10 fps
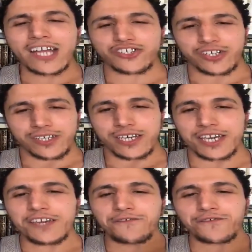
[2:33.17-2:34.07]
Hajji,
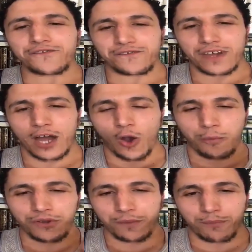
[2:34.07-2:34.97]
if I
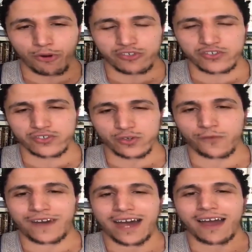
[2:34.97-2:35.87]
open the books
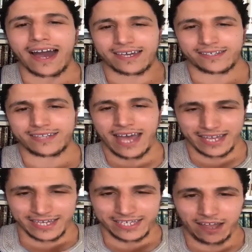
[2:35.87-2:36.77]
of
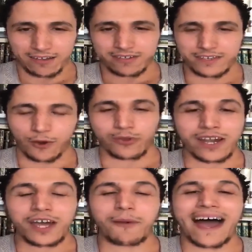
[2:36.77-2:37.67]
Aqeedah, if I
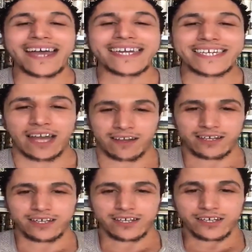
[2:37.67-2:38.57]
want to learn about Aqeedah,
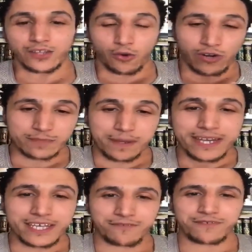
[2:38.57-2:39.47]
the correct
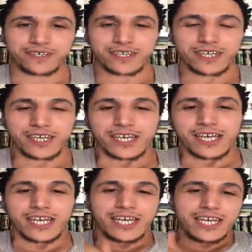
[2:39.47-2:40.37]
belief,
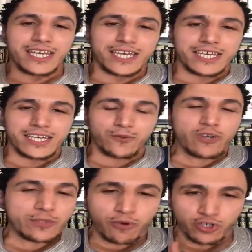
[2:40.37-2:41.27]

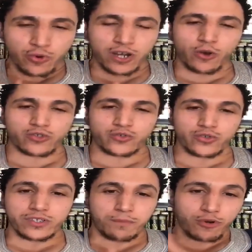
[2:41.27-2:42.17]
which book should I go
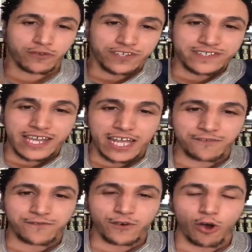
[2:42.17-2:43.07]
to? The books of the
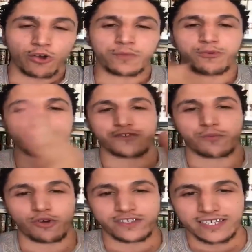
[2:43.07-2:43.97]
Salaf or the books of
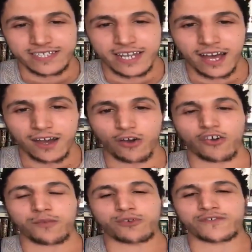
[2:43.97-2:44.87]
the Mu'tazila
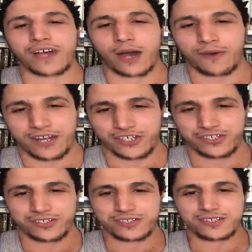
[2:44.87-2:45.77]
or the books of the
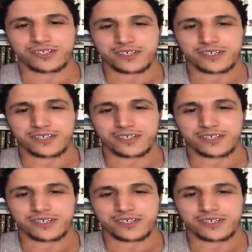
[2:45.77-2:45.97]
Khawarij?